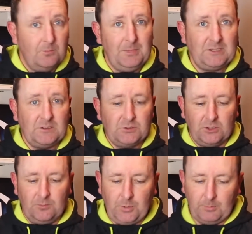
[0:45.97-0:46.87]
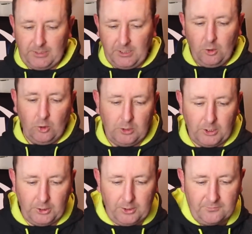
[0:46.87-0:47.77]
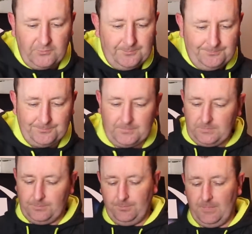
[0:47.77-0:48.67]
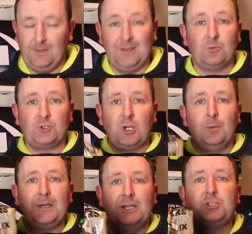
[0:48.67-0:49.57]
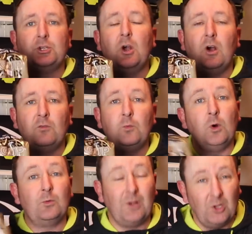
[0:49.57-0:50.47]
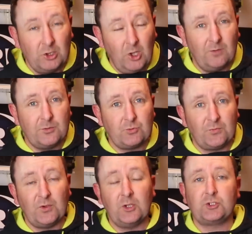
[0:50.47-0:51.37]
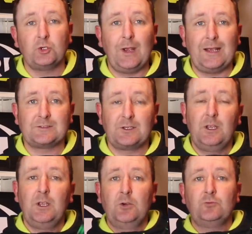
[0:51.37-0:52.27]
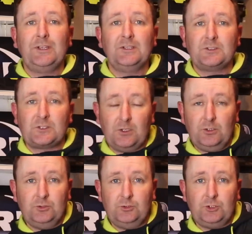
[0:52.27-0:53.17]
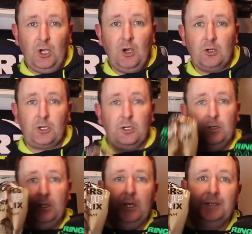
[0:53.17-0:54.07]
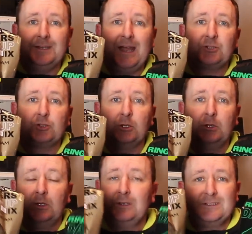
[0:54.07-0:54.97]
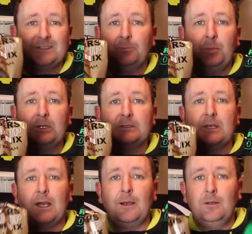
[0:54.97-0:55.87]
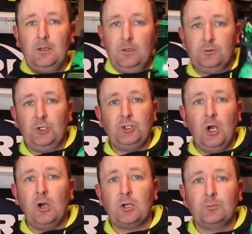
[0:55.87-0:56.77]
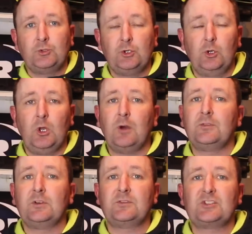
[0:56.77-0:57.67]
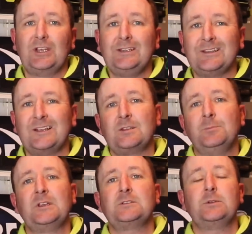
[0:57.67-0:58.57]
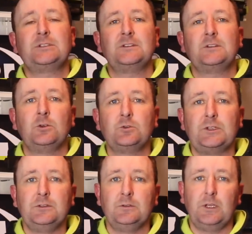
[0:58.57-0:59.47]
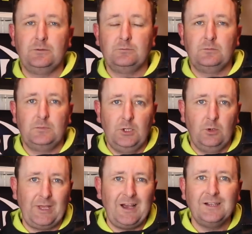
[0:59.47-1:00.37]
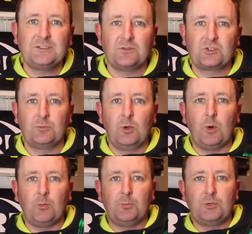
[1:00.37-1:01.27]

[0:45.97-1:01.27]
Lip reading: that you've probably all heard of, and that was a combination of what a lot of us refer to as Ringer's Dark and Natural. Simple as that. The Dark I'm sure a lot of you have seen, and that's the mix that we tend to use in you know, the height of summer when we're